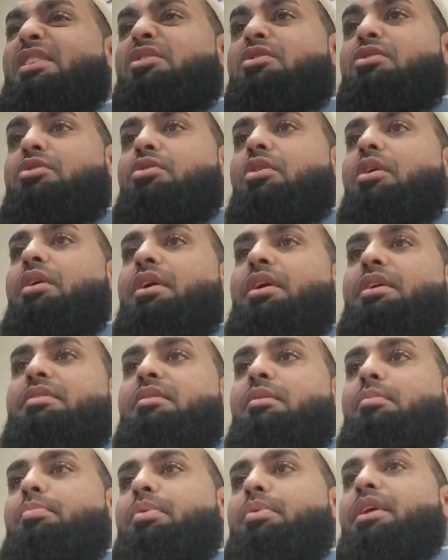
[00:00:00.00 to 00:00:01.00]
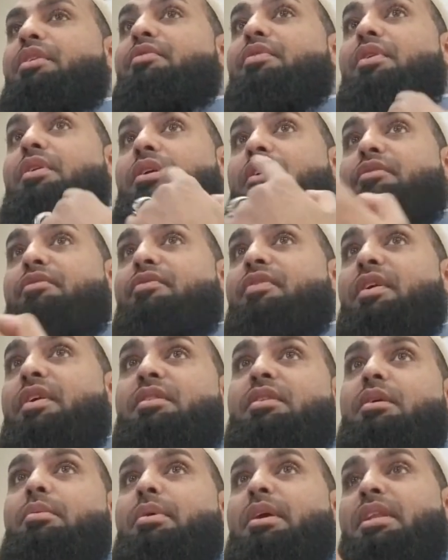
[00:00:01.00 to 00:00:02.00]
the strongest in belief will
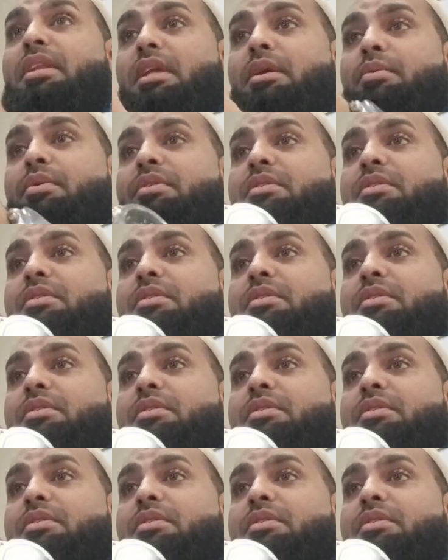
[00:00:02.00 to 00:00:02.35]
confront them and he will